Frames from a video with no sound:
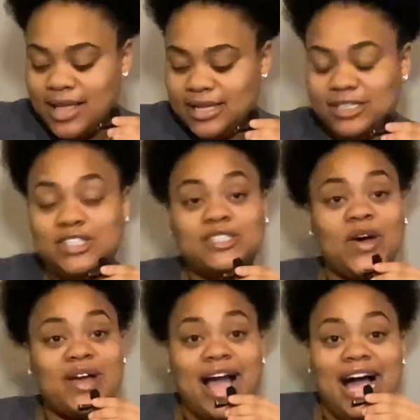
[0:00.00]

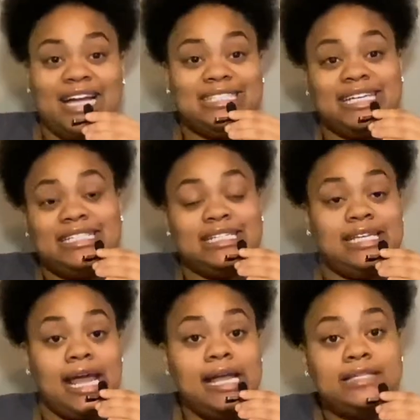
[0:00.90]
So guys, in
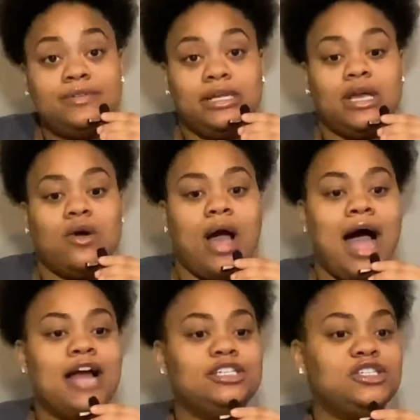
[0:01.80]
today's video,
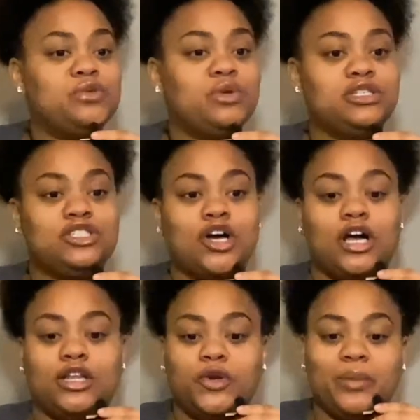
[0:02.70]
I just wanted to talk
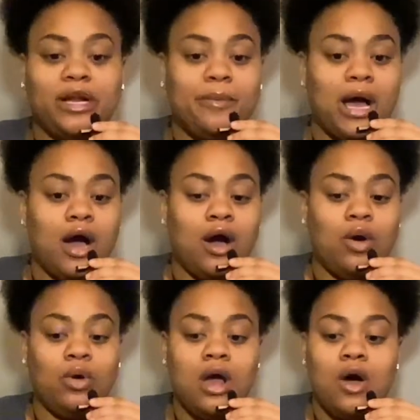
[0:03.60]
a little bit
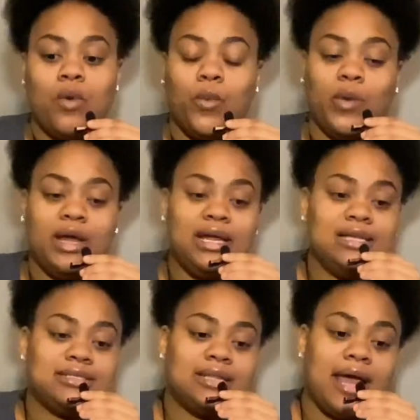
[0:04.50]
about what
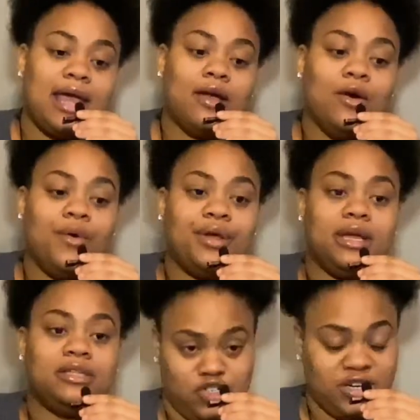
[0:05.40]
it's like going
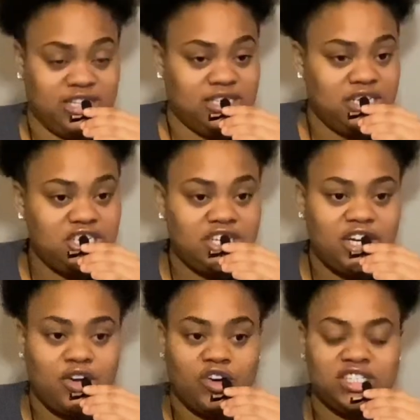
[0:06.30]
into
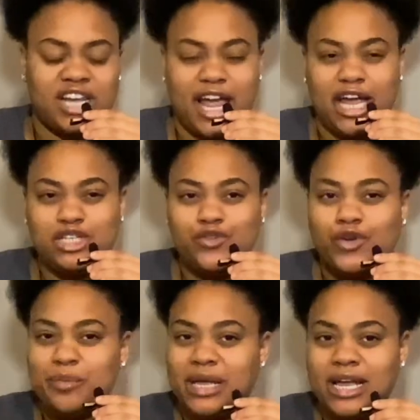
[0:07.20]
transition or change
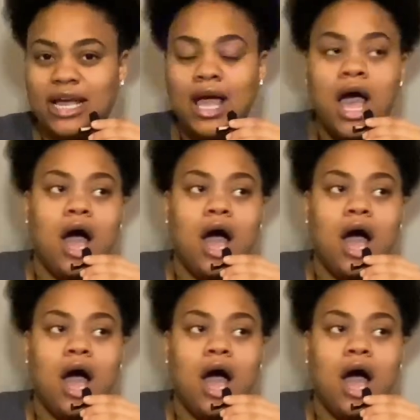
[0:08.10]
for me.